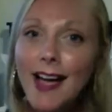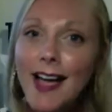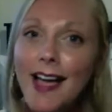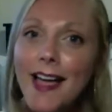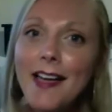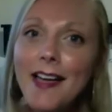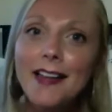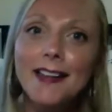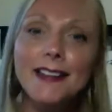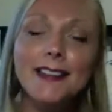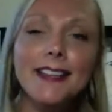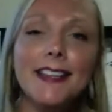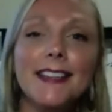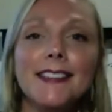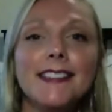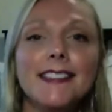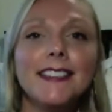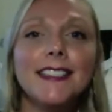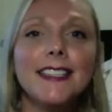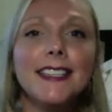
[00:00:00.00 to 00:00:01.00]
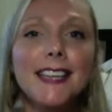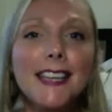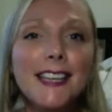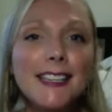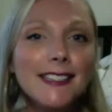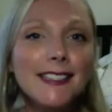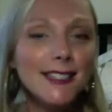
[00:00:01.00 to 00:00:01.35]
And let's get